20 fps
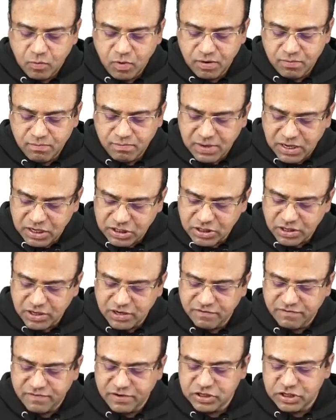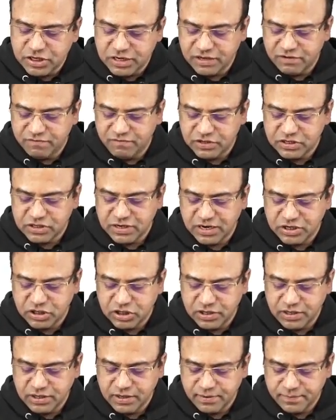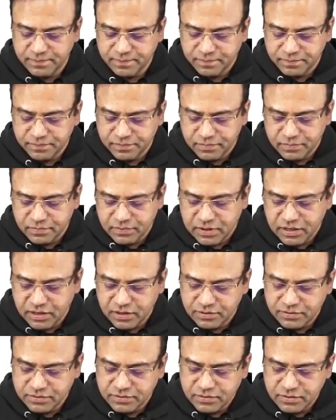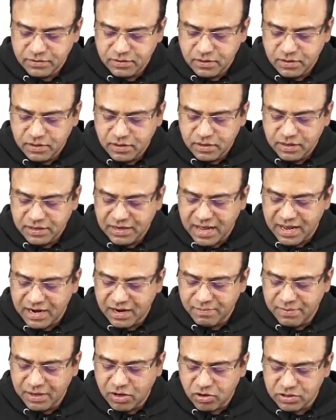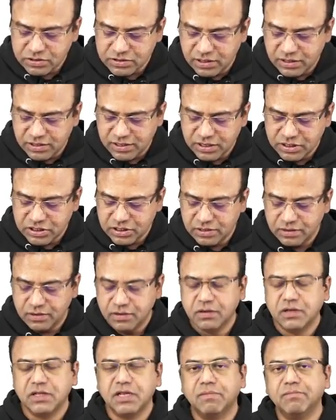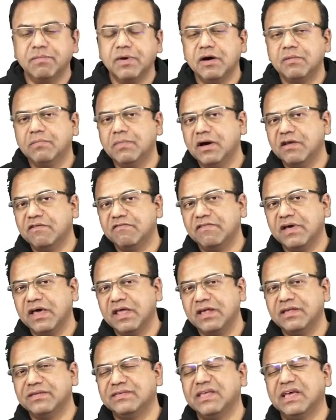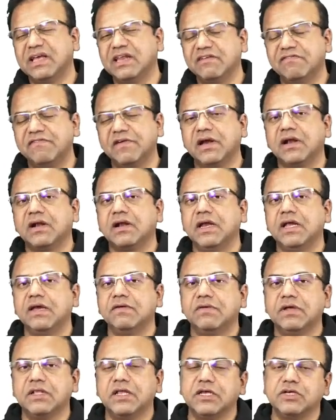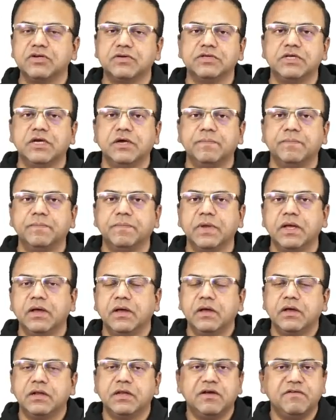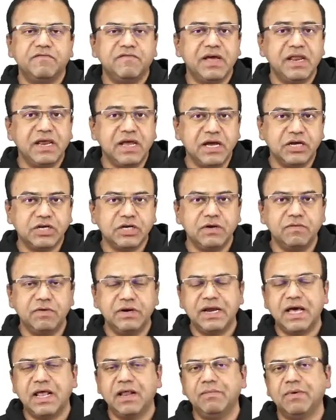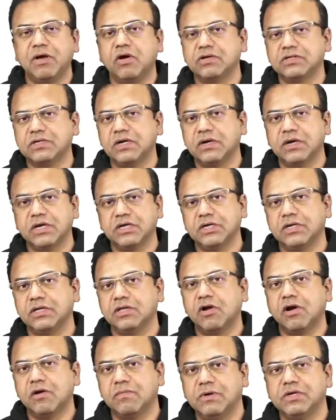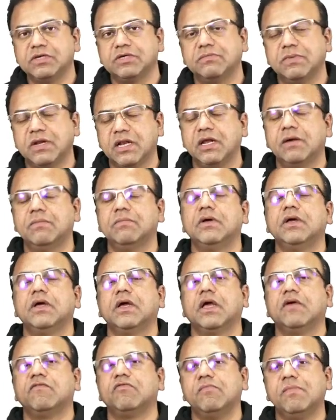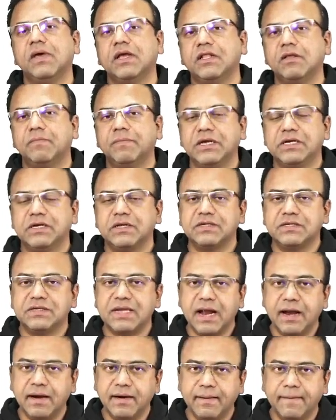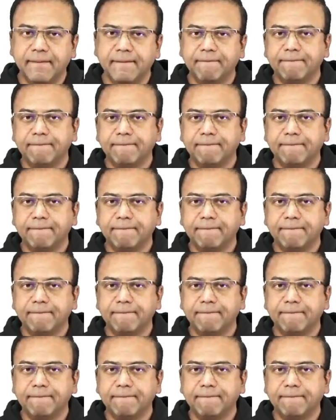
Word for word: One major differentiating feature actually is dynamic auscultation. The murmur varies significantly with HOCM. The variation with dynamic auscultation is not much. Matlab, if you make the patient stand,